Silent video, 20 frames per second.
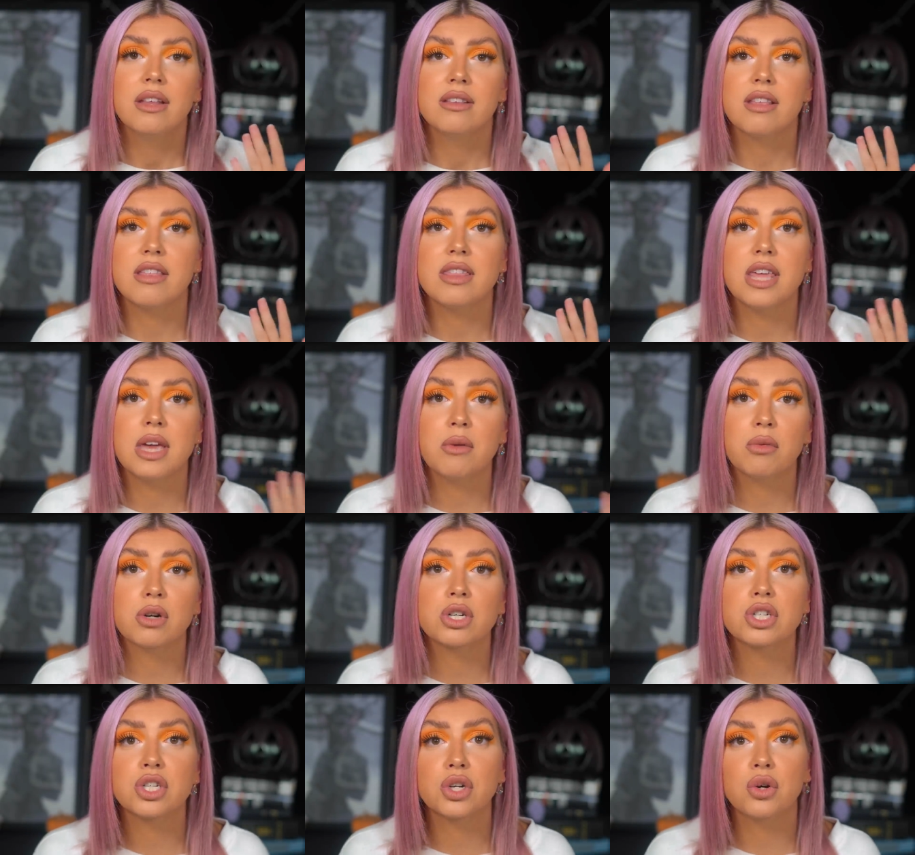that they
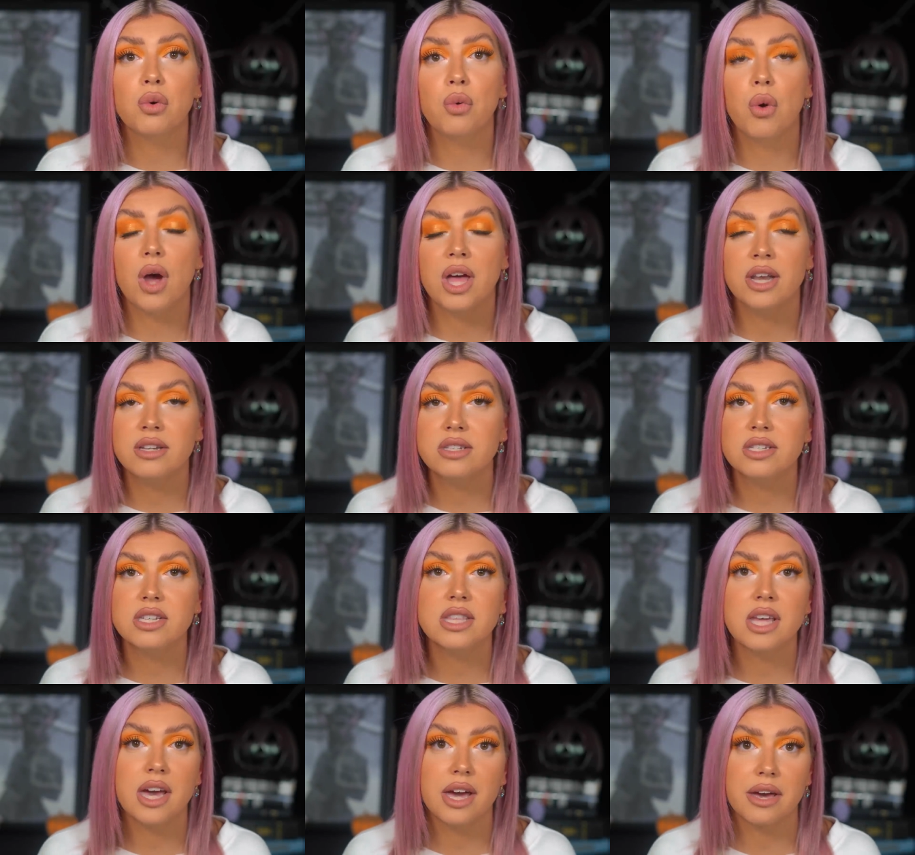were to go
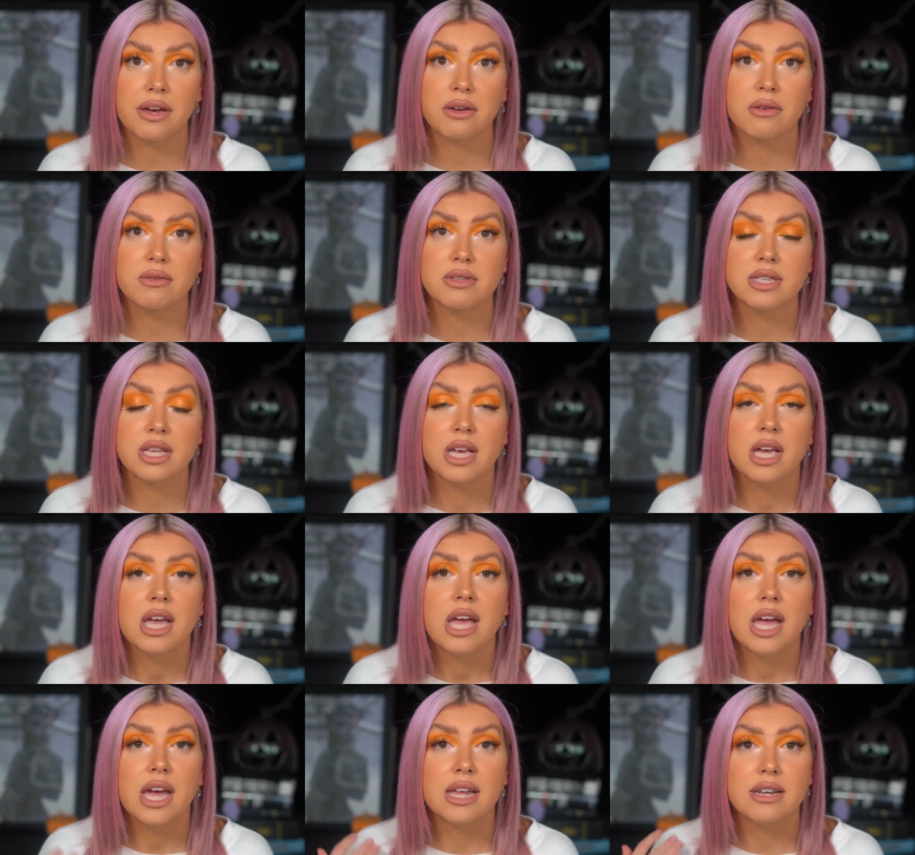into the house
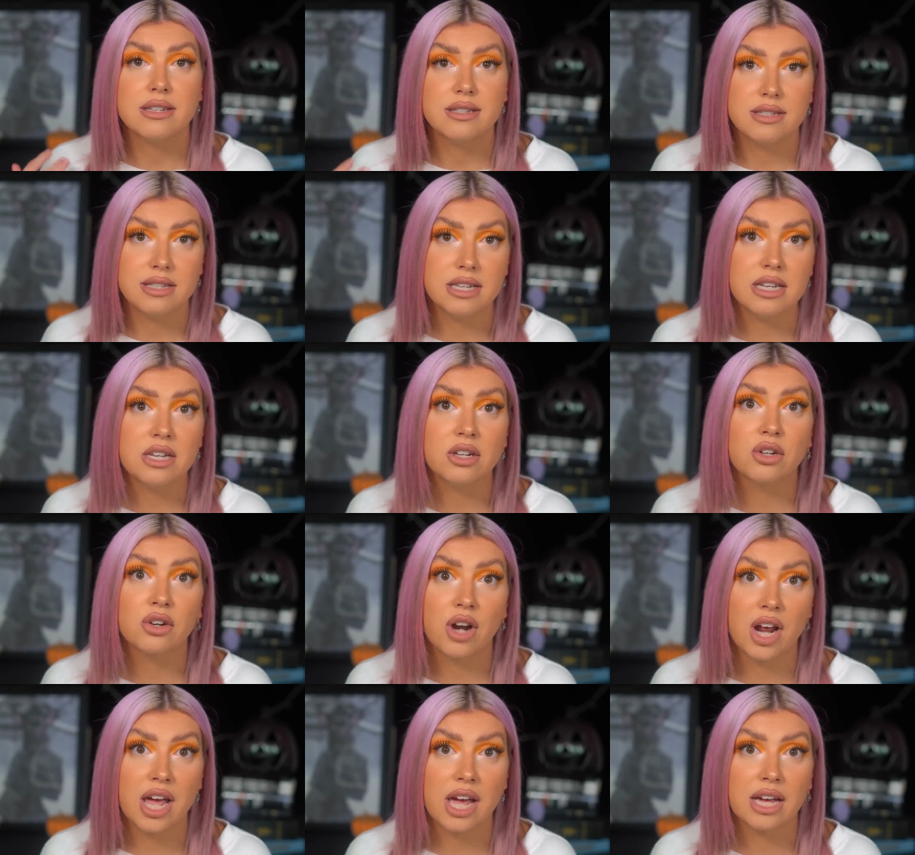and see
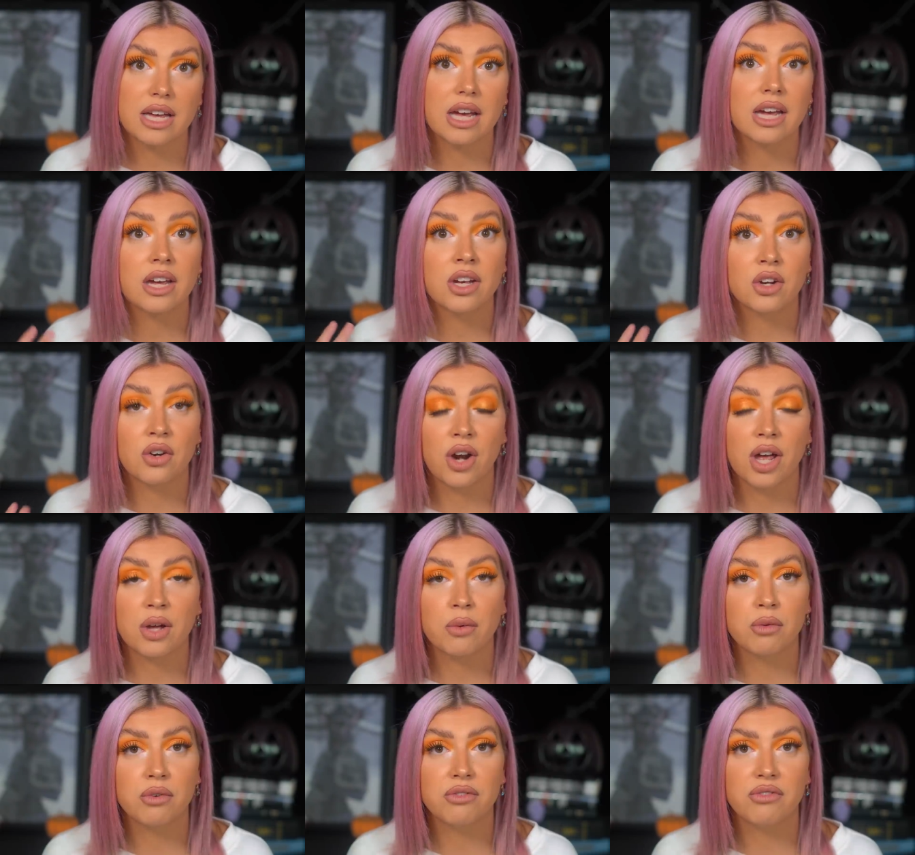Greg, and
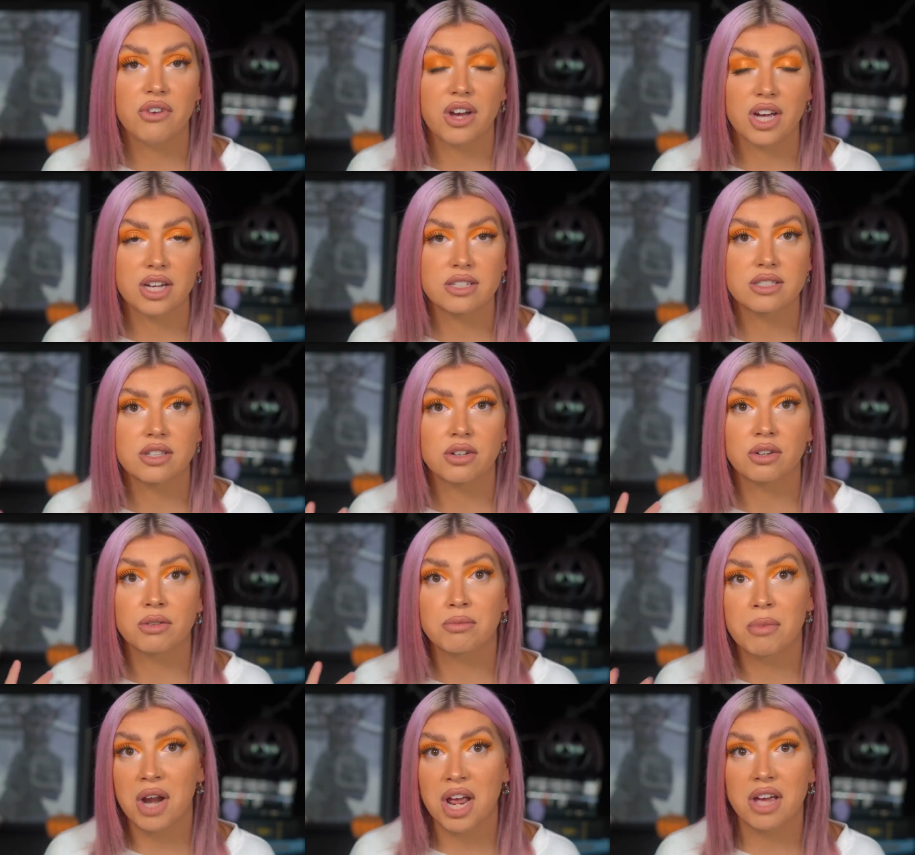Greg would fix
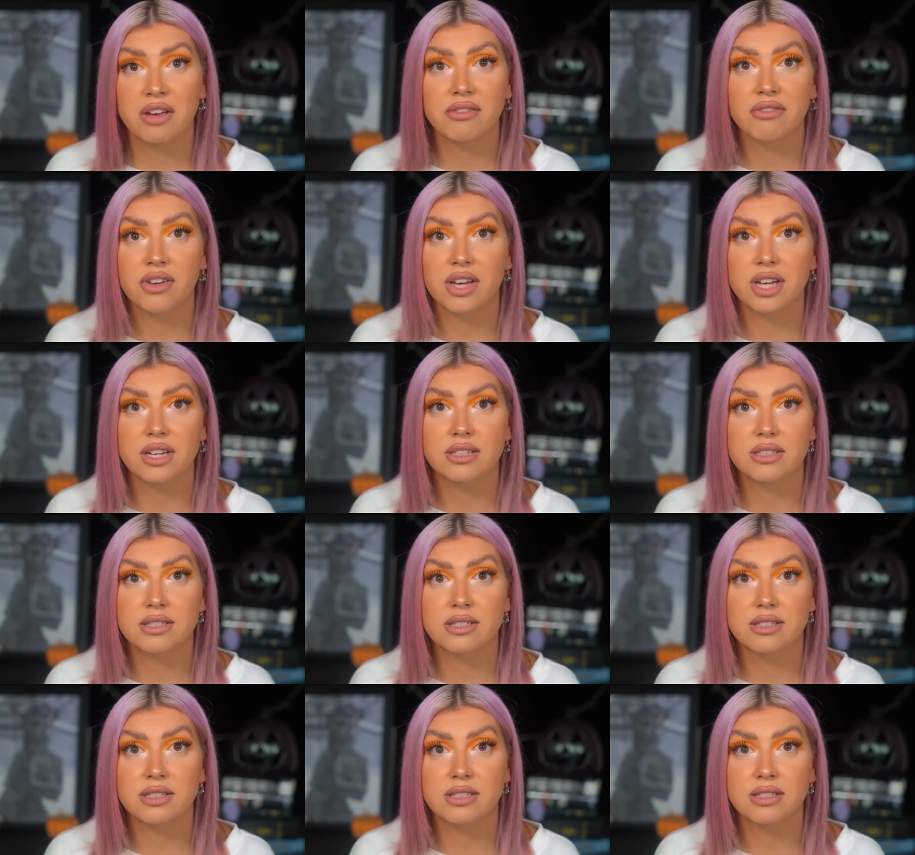their breakfast.